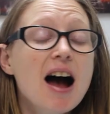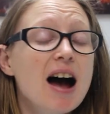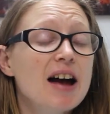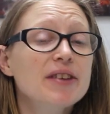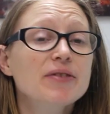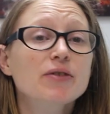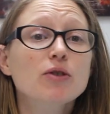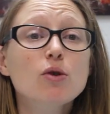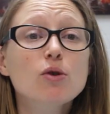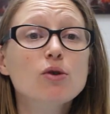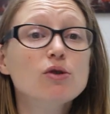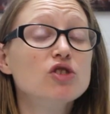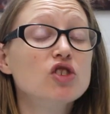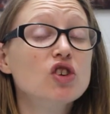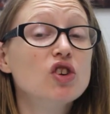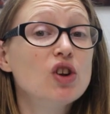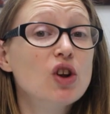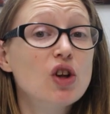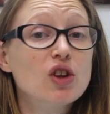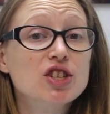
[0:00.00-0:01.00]
And of
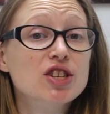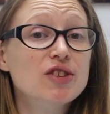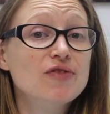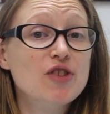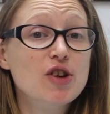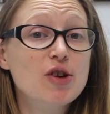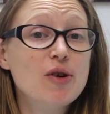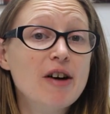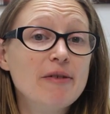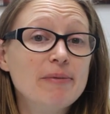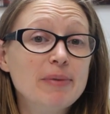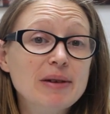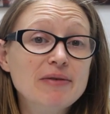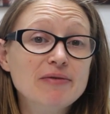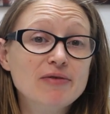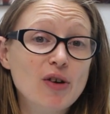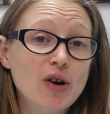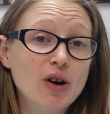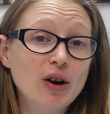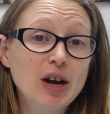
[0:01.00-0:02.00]
course, lots of you have
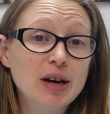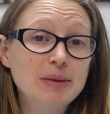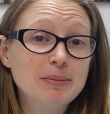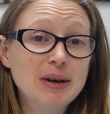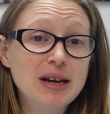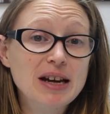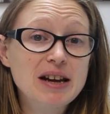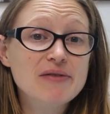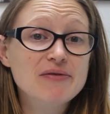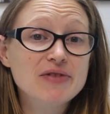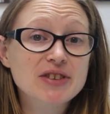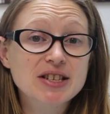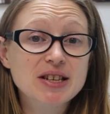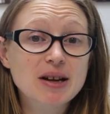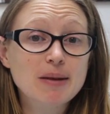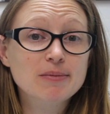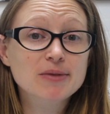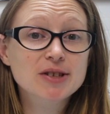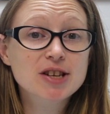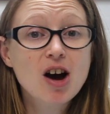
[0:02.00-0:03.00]
been following me for
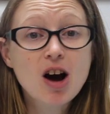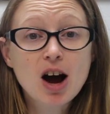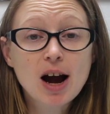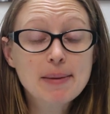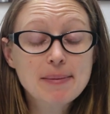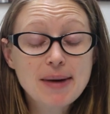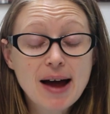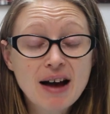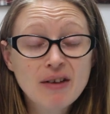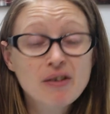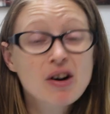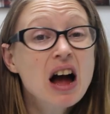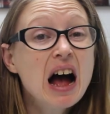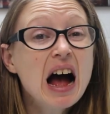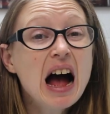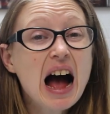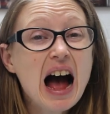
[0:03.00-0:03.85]
some time now.